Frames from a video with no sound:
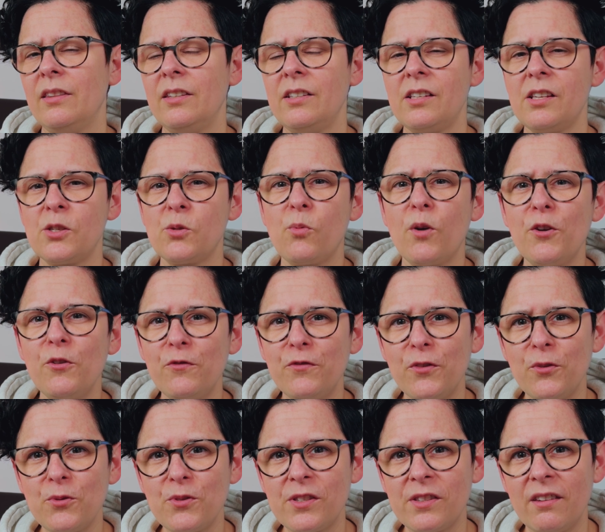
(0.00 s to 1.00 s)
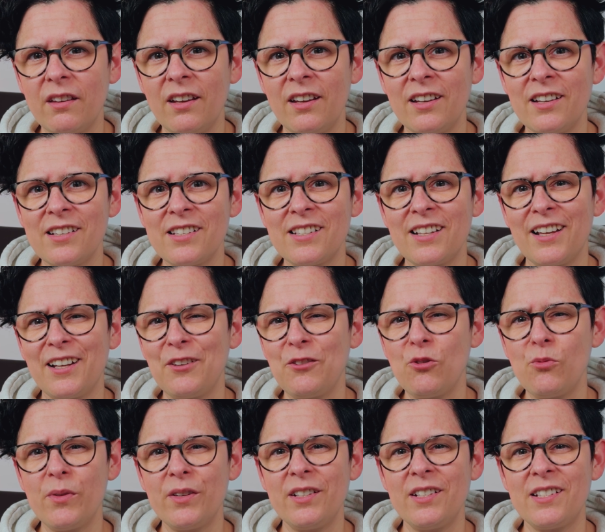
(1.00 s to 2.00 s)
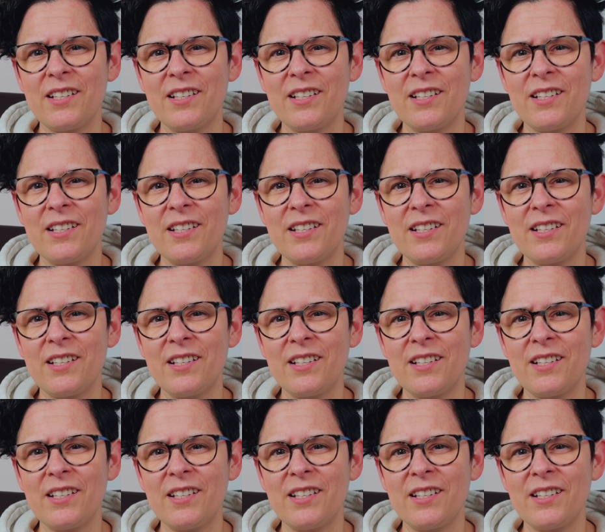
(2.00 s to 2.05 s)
This is one of those things that nobody